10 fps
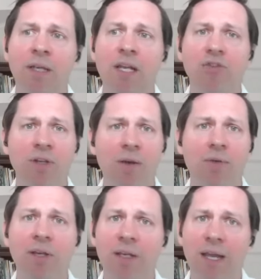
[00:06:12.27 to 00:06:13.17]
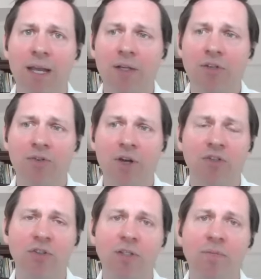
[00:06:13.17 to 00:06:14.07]
engineering and
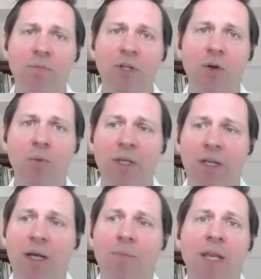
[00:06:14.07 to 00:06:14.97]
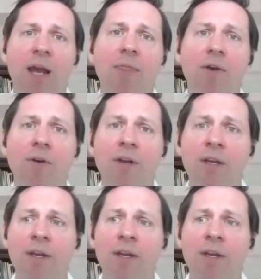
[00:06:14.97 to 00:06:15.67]
construction, we can come together